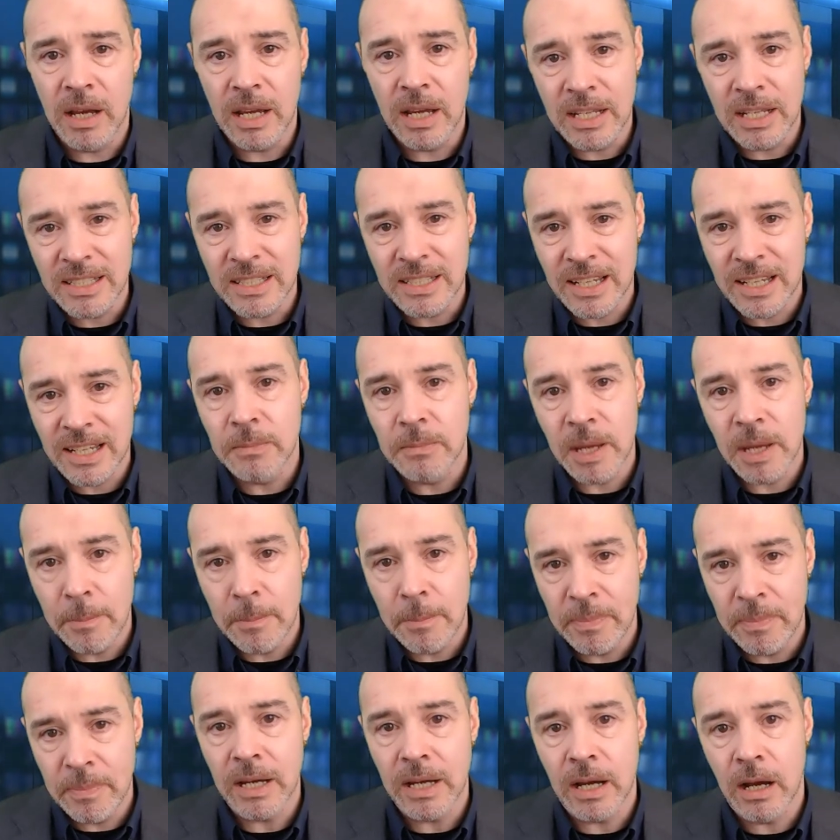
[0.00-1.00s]
it's going to be a
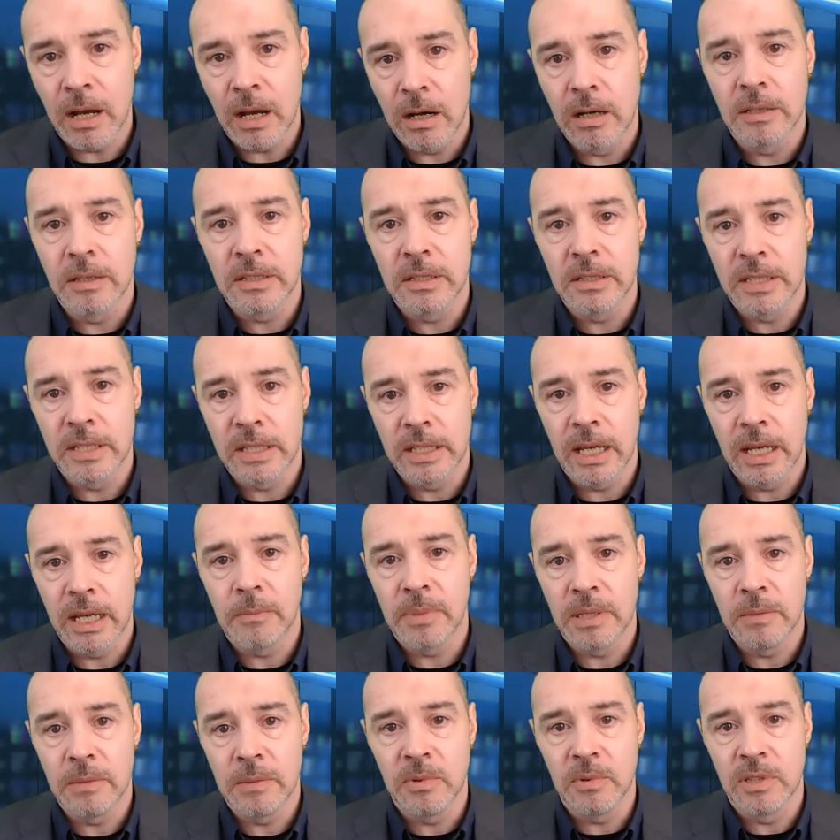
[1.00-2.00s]
bit harder to get
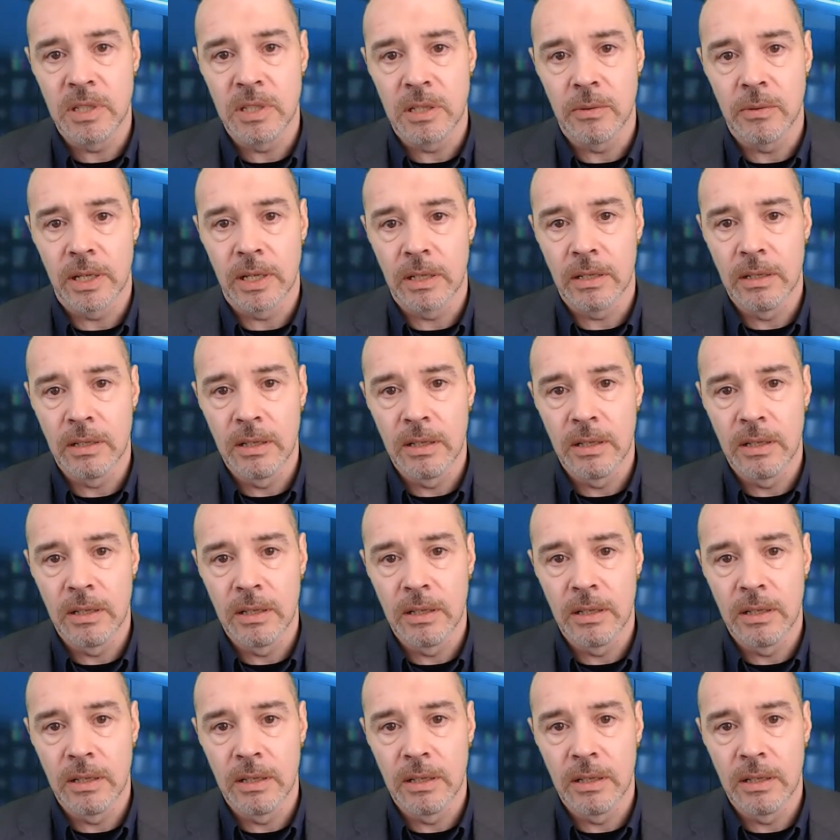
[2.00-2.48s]
people to it.